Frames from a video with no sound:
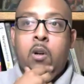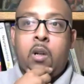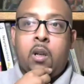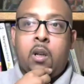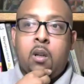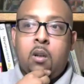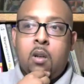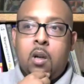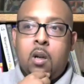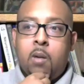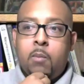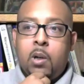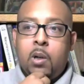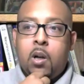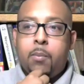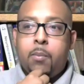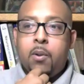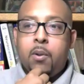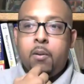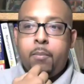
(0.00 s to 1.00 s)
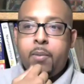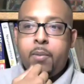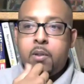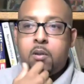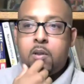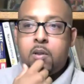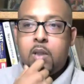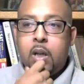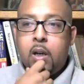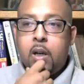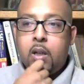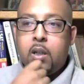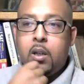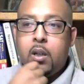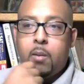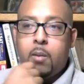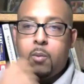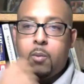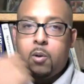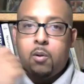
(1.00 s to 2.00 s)
and a couple of pictures that I did
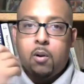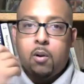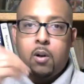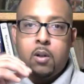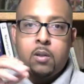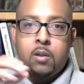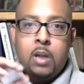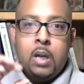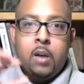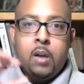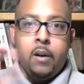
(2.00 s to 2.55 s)
come across,